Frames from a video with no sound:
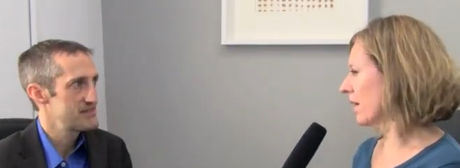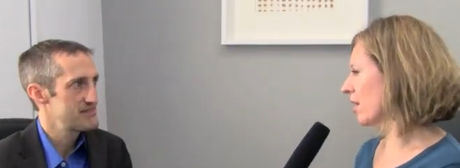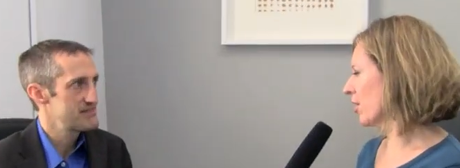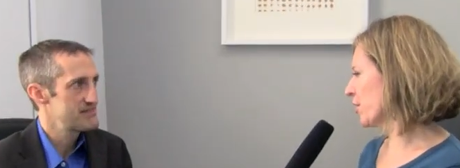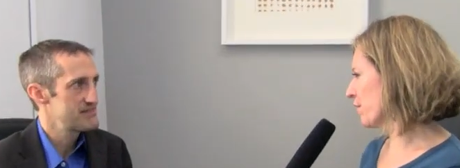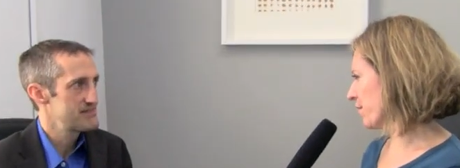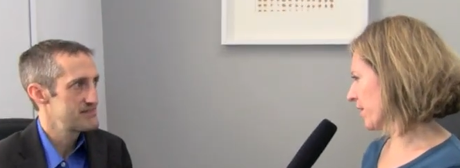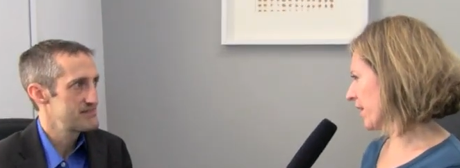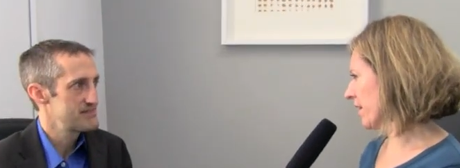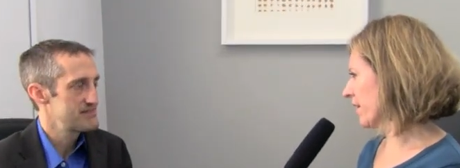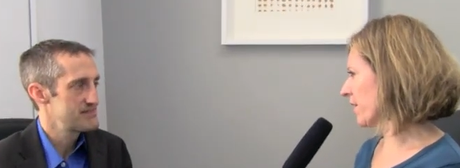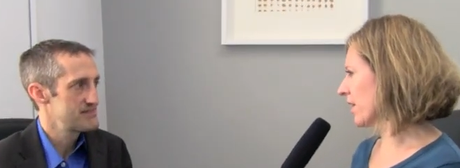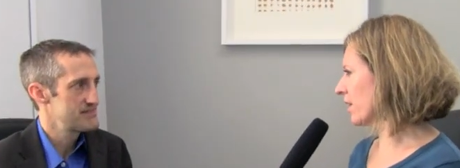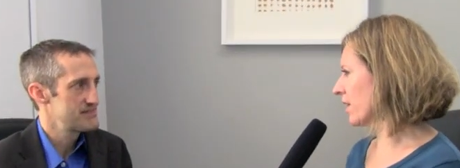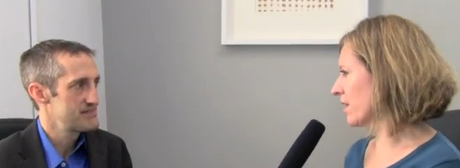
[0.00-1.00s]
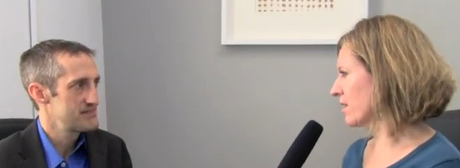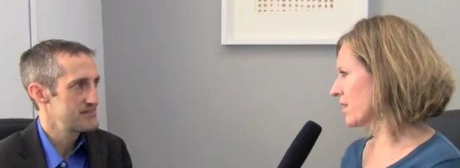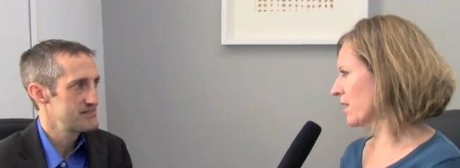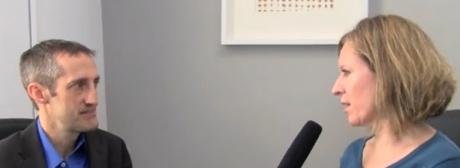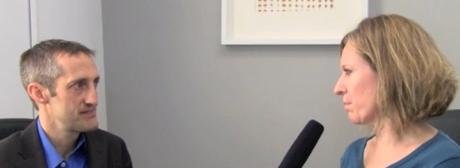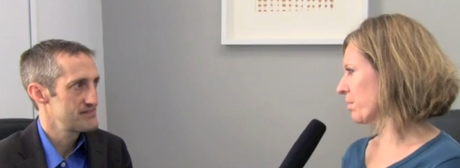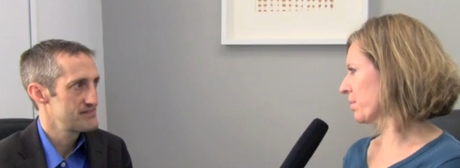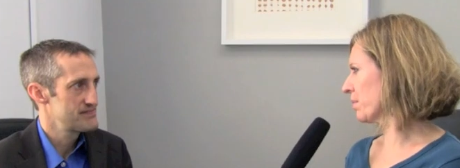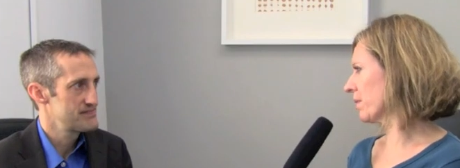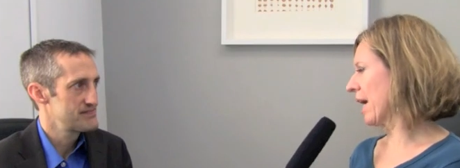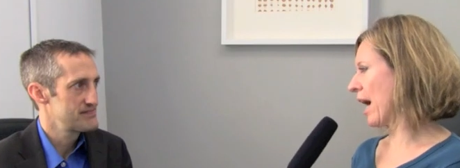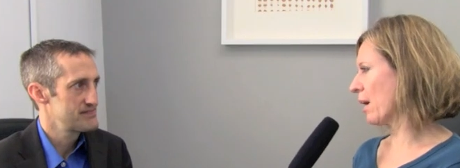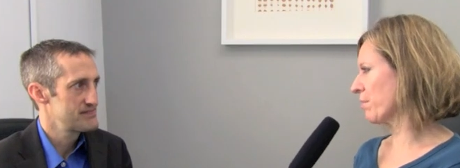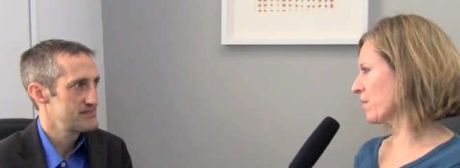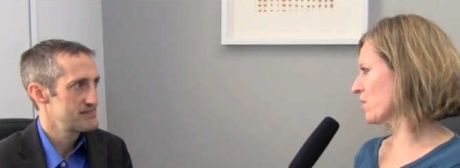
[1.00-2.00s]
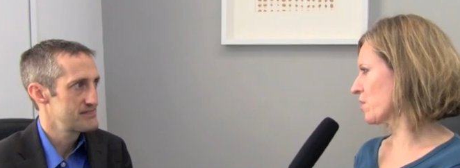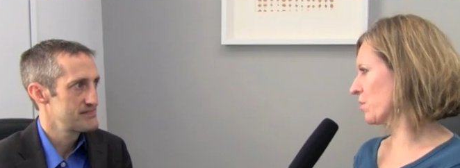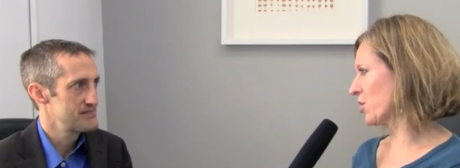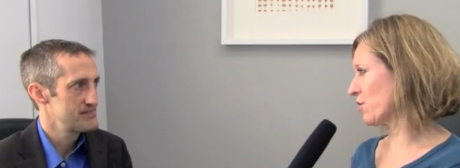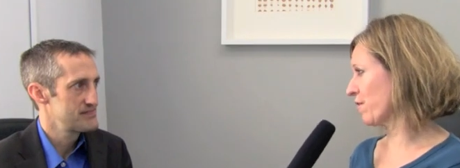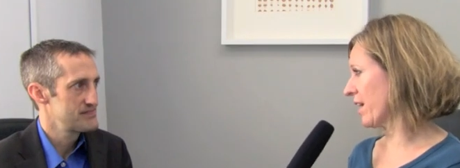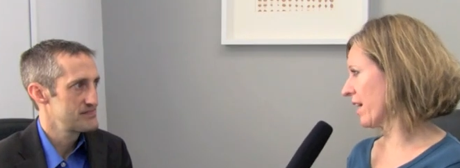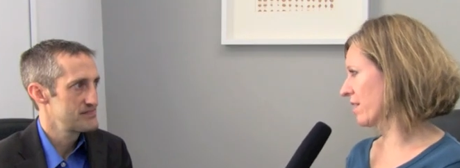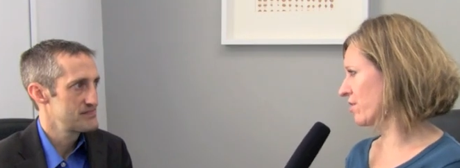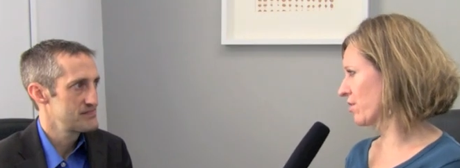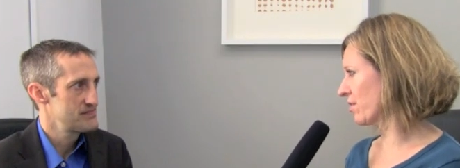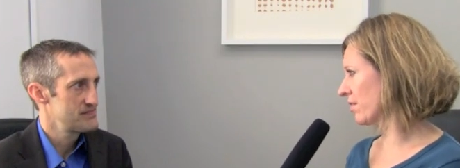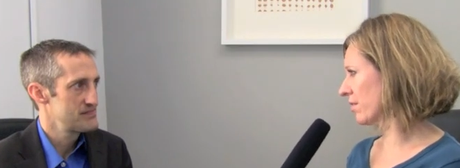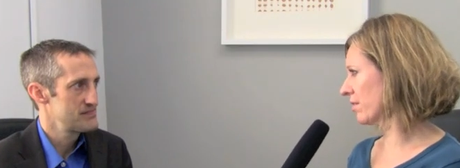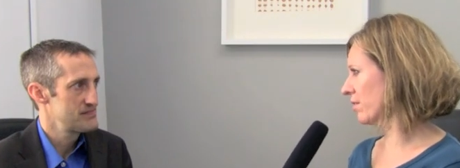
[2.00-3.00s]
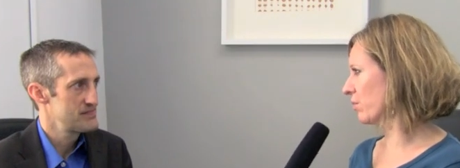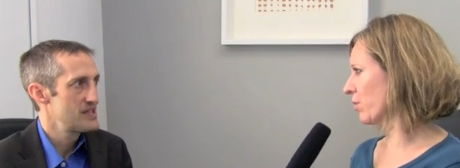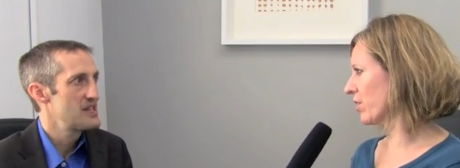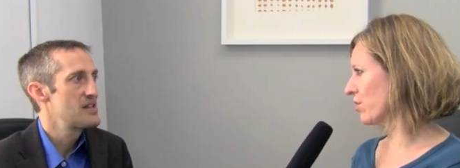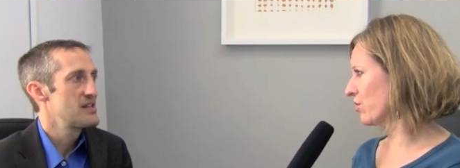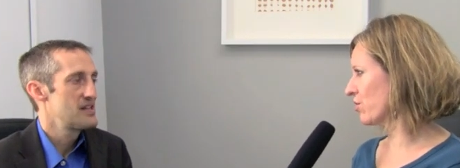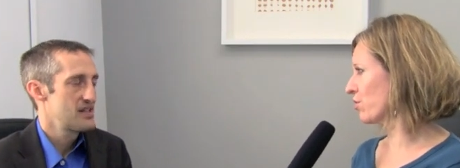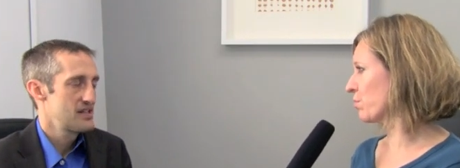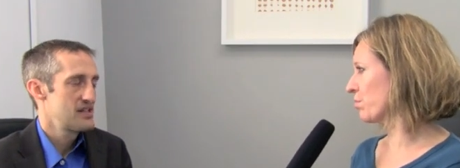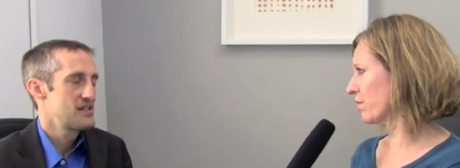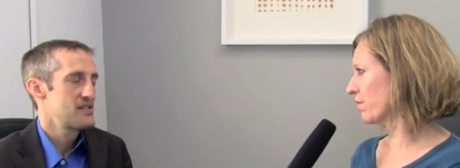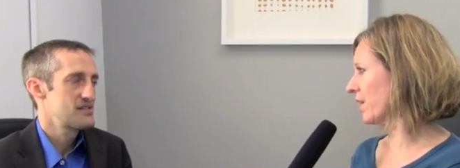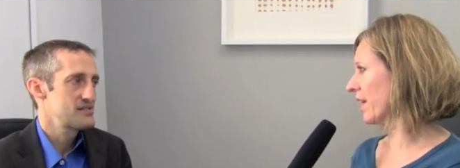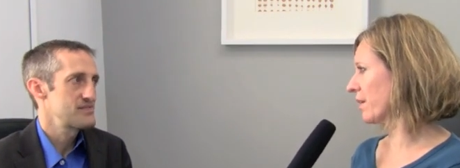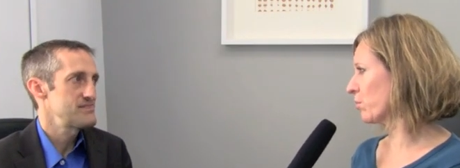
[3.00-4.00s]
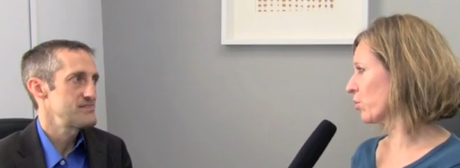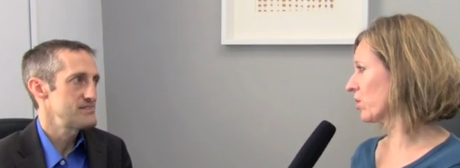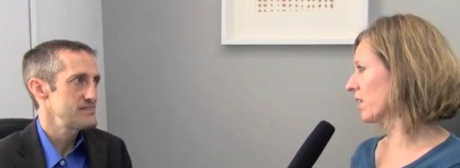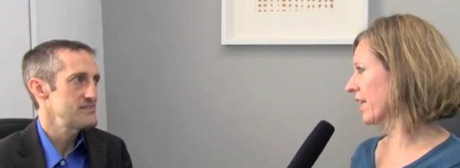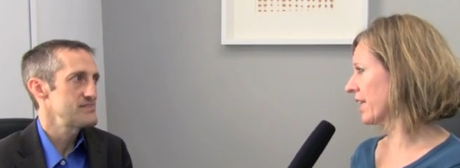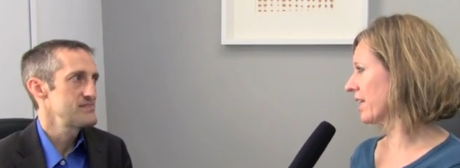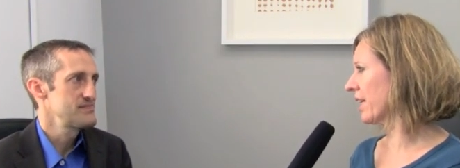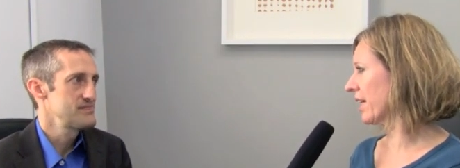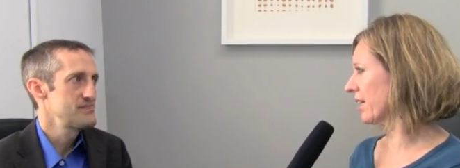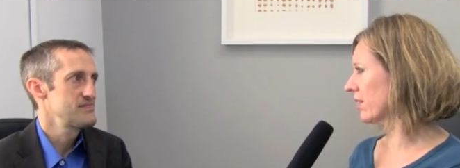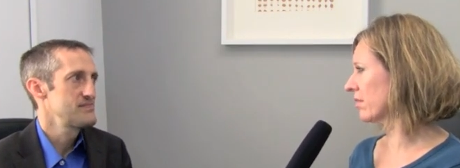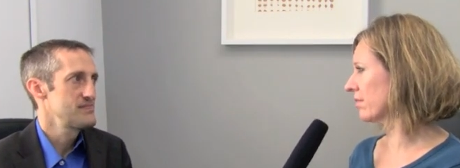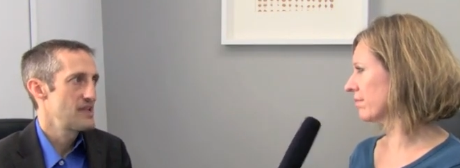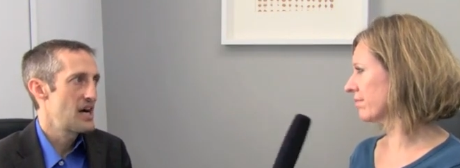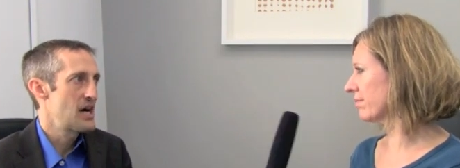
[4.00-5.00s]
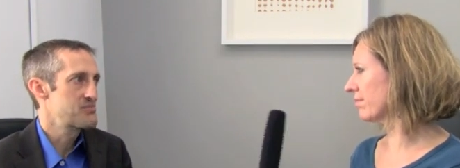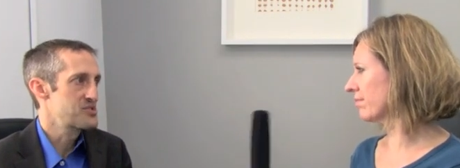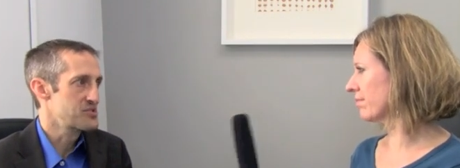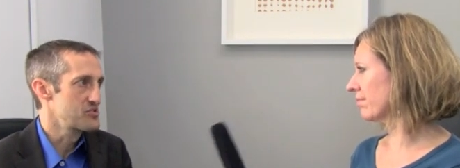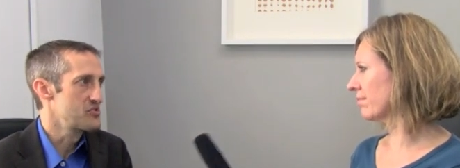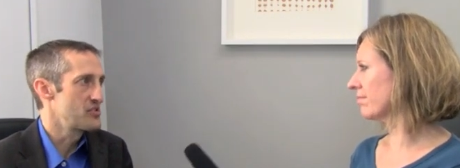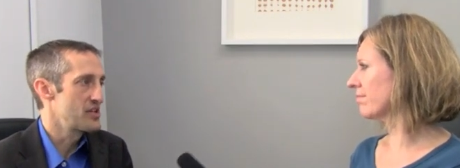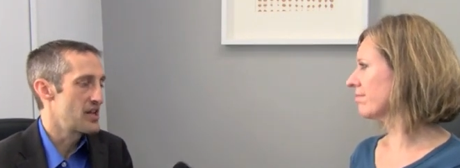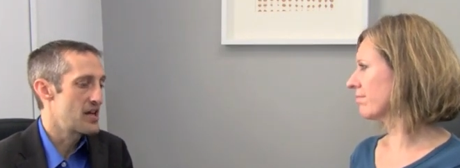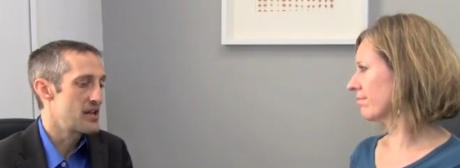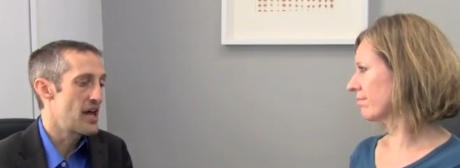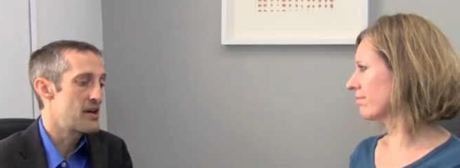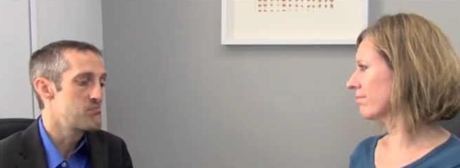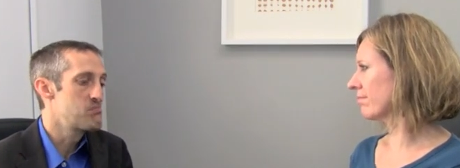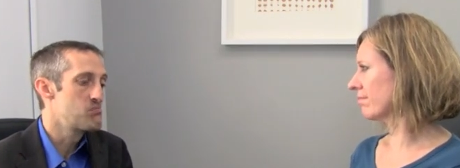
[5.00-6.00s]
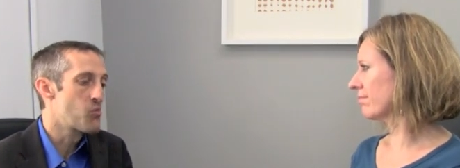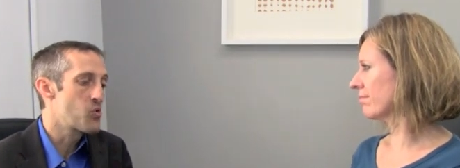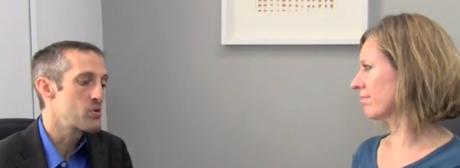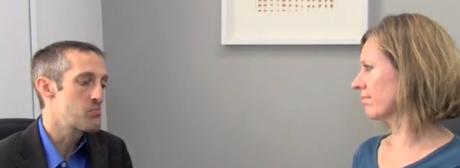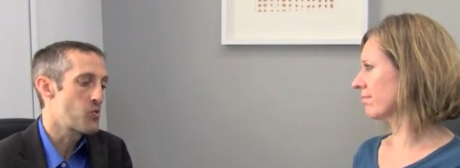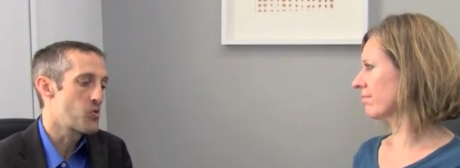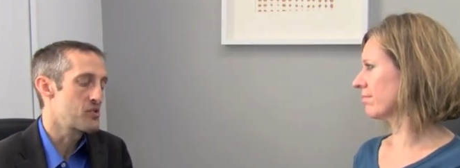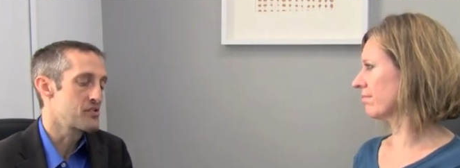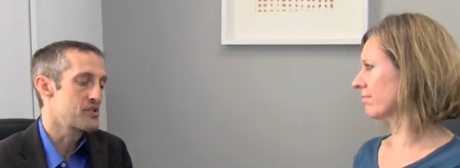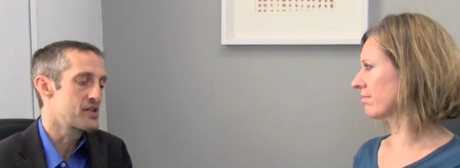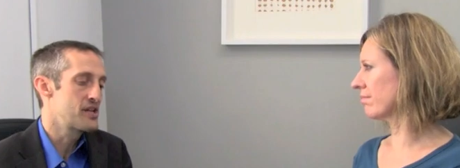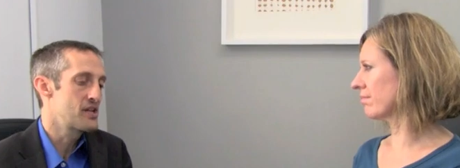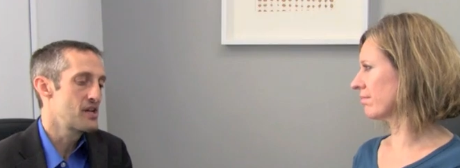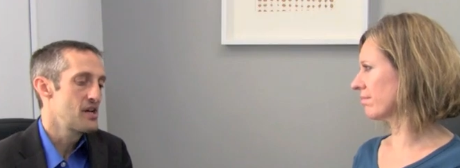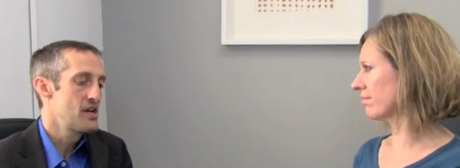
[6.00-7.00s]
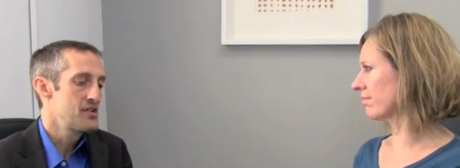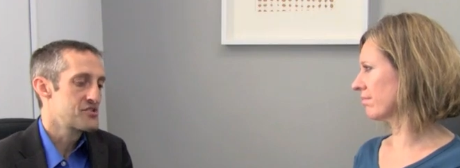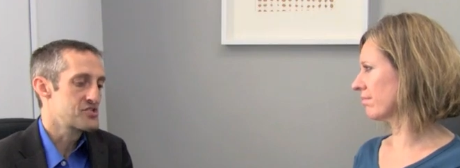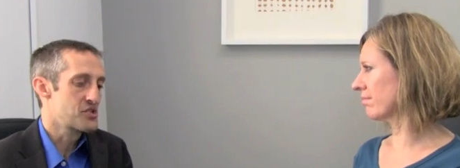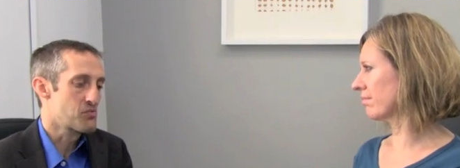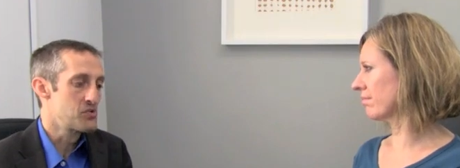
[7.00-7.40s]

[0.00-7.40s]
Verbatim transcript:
Speaker 1: And are you finding that lease-up happens much faster when you do provide more light and air?
Speaker 2: Absolutely. And more importantly, there's a